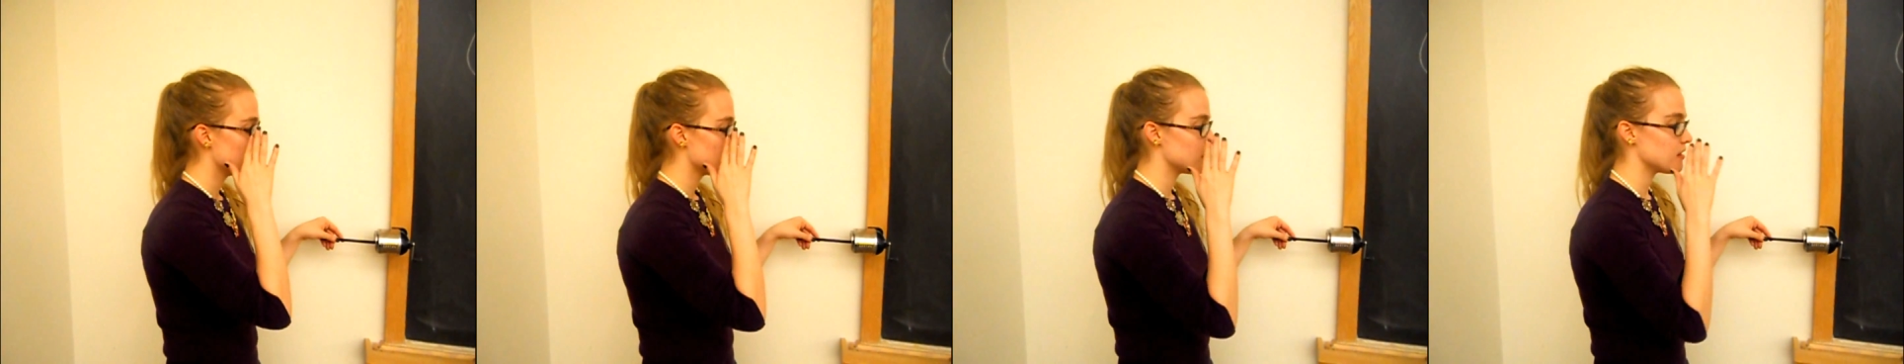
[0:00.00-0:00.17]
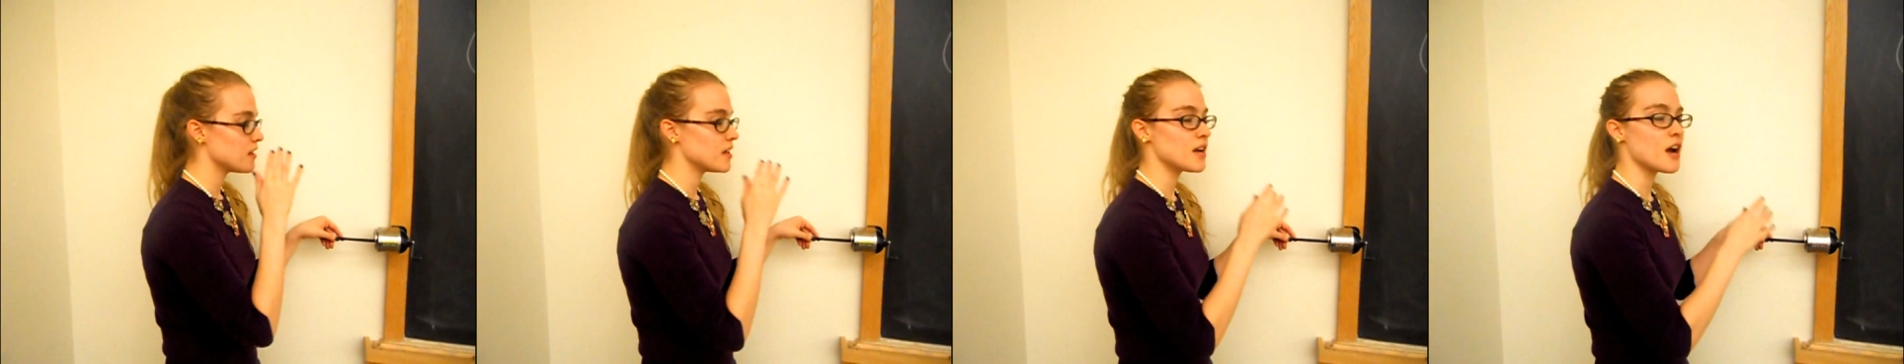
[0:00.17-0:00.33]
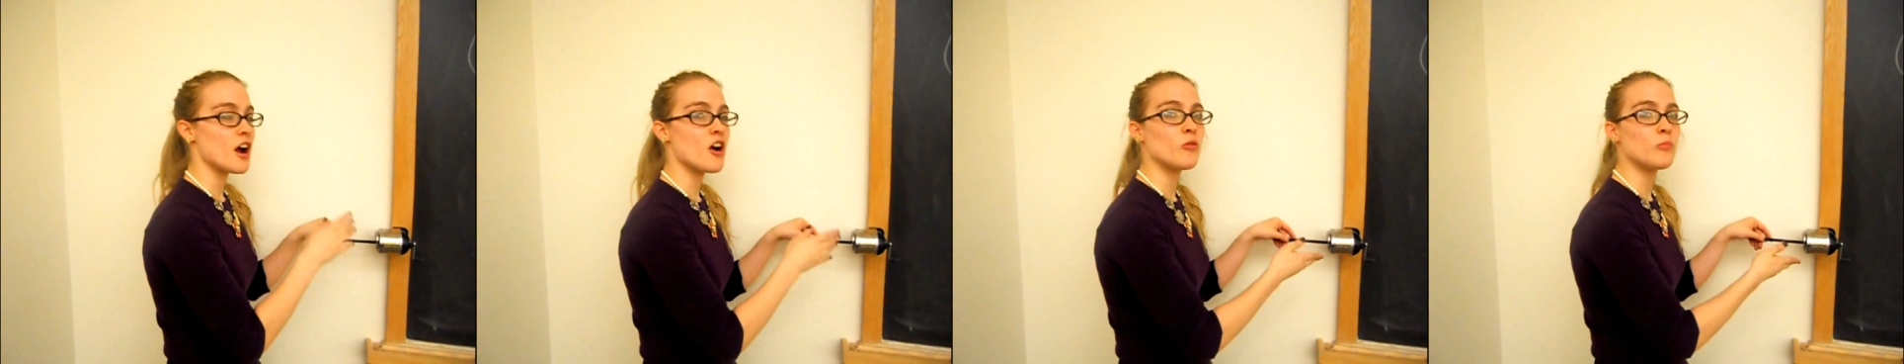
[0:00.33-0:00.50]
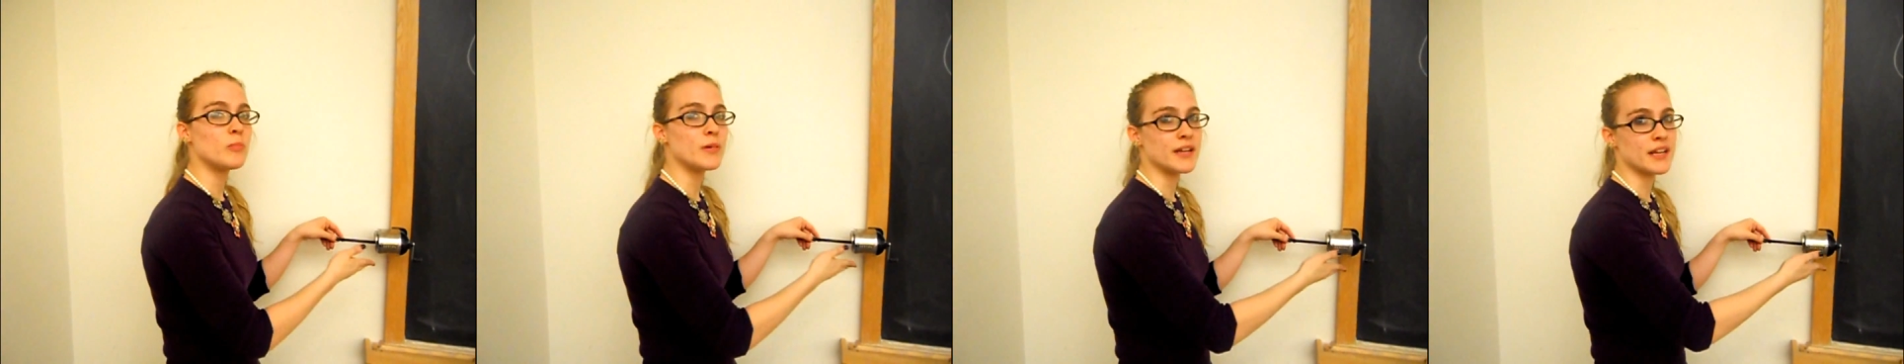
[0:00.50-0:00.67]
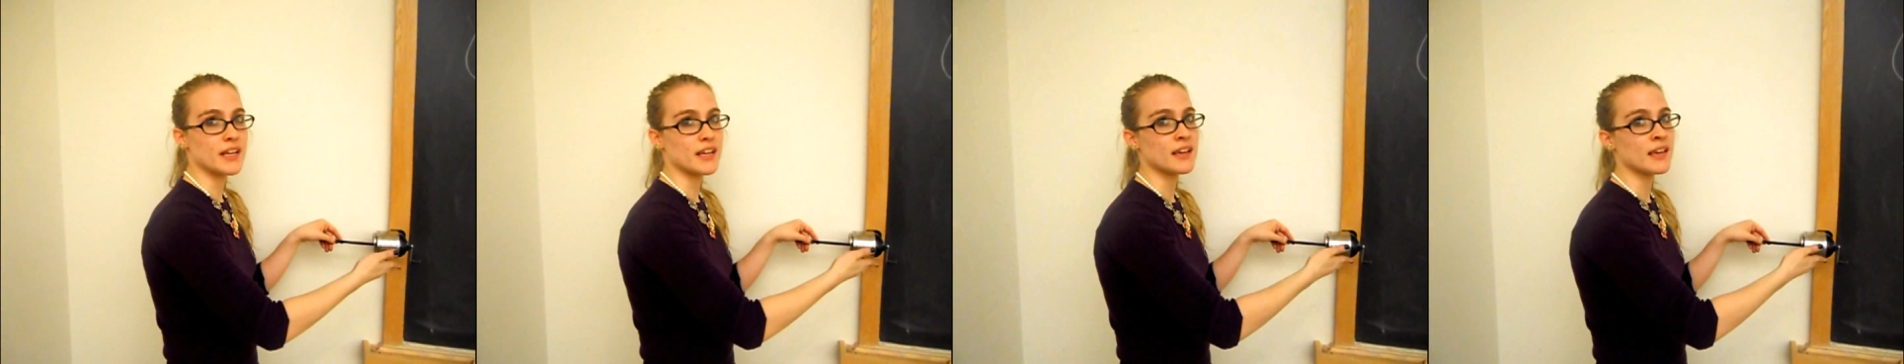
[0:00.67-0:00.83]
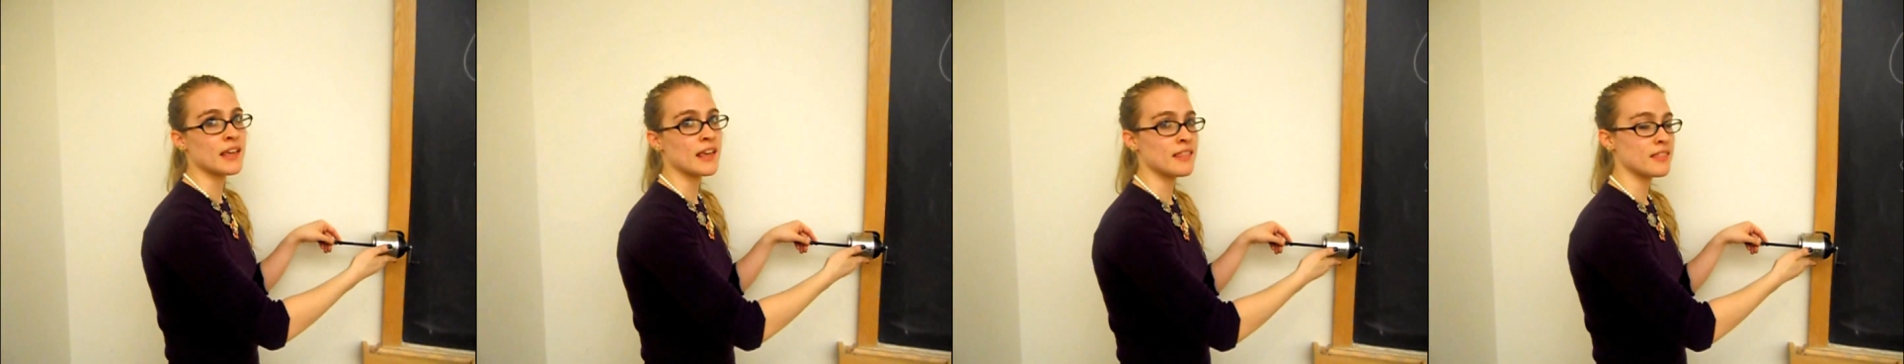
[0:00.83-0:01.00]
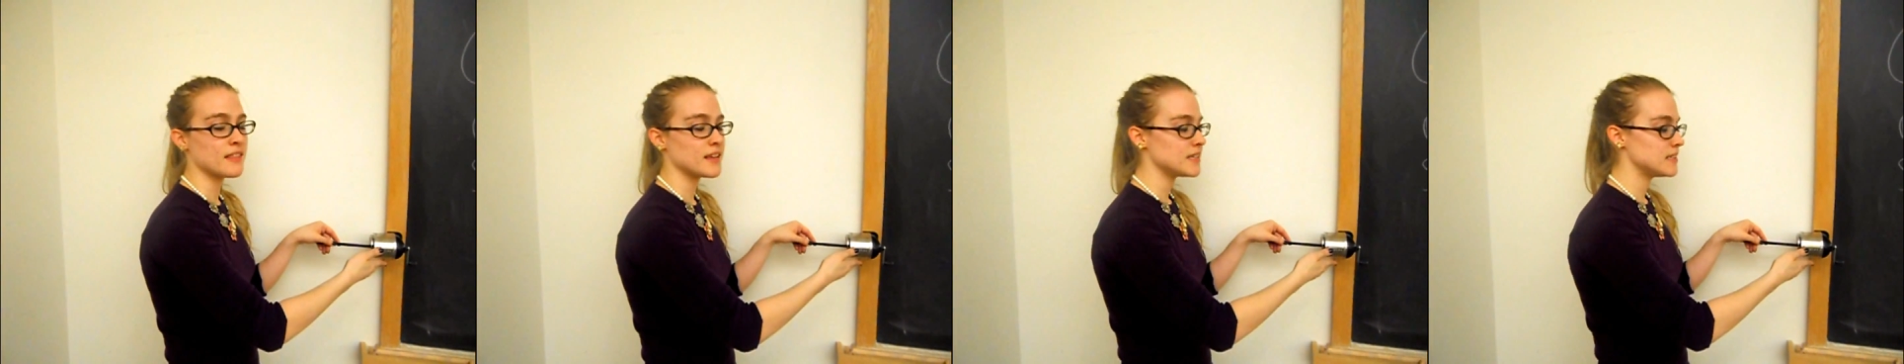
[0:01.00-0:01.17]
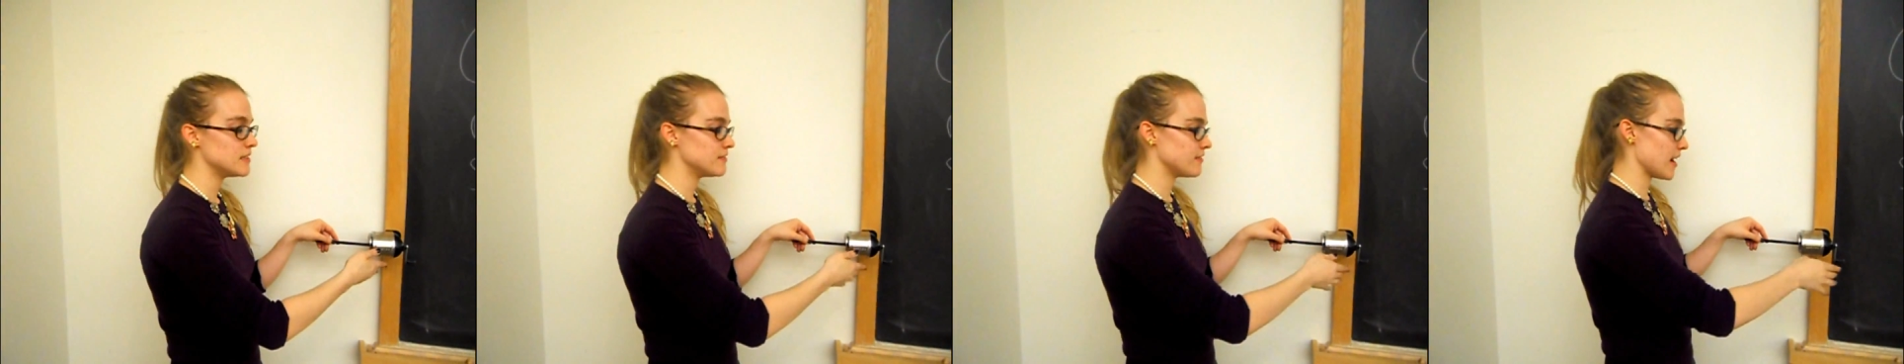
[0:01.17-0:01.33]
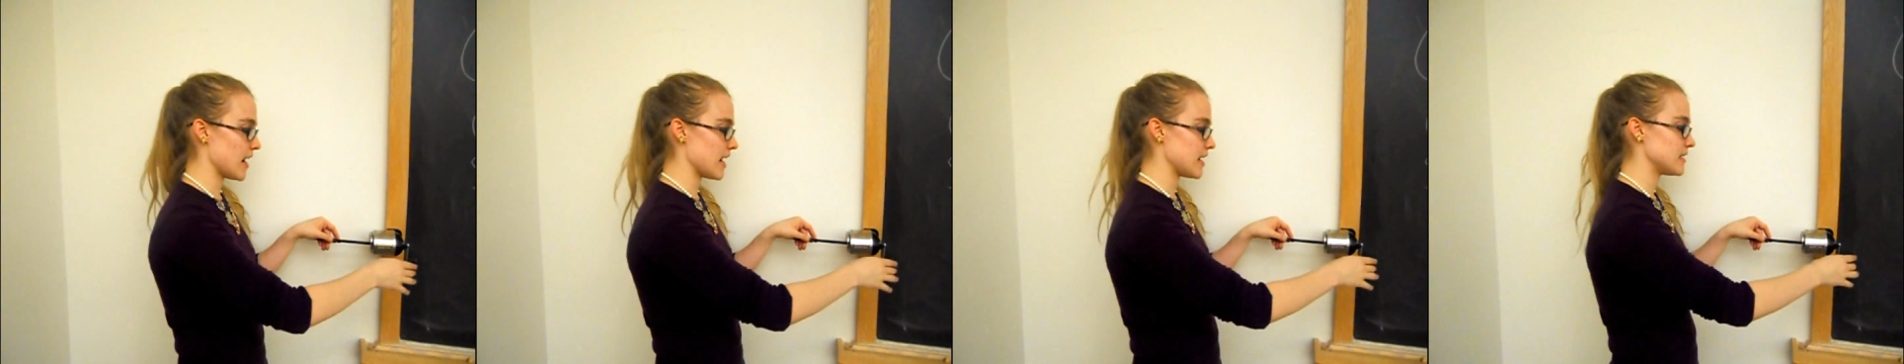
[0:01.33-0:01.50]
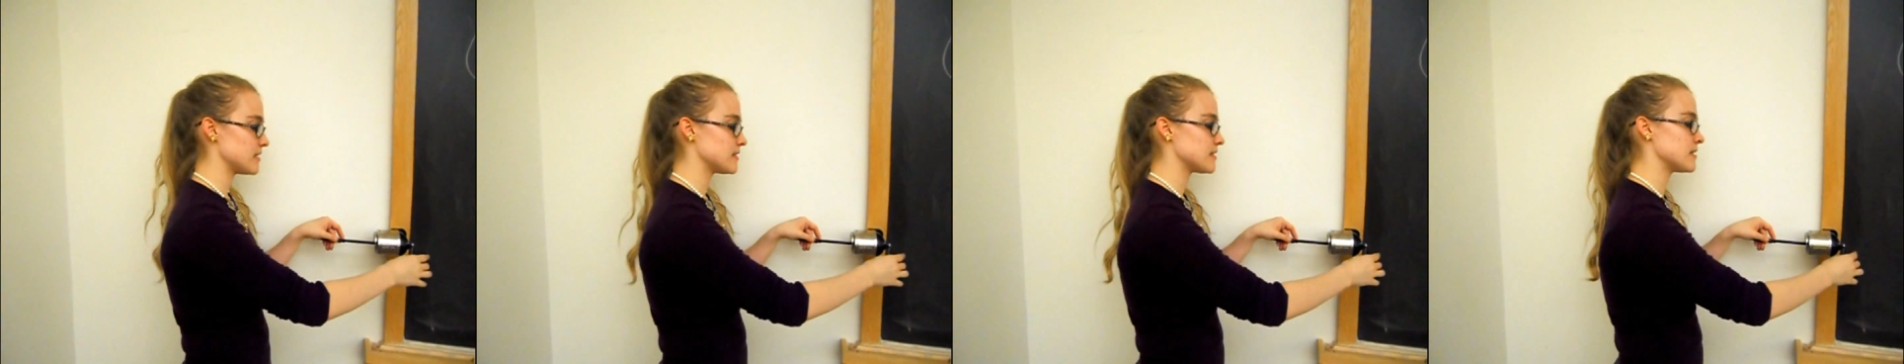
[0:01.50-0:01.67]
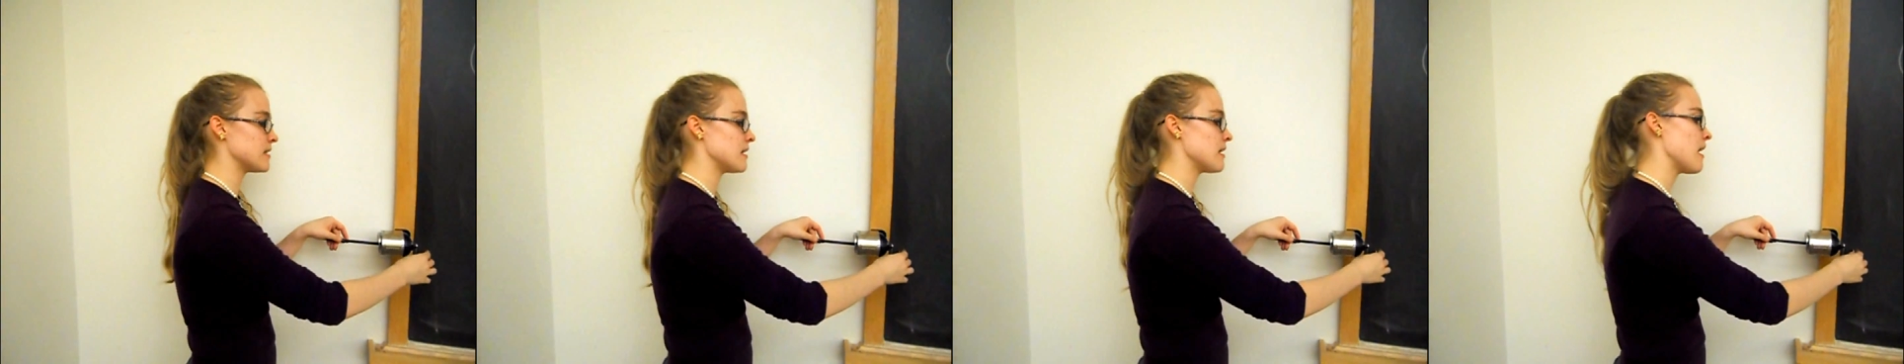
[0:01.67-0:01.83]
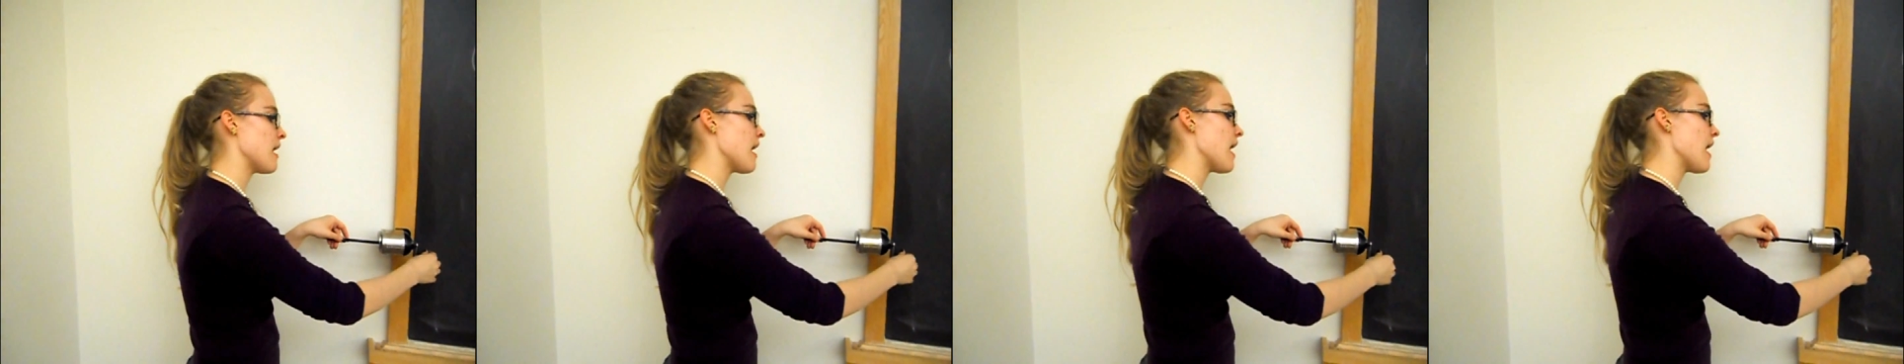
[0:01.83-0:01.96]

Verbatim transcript: the opening in the device,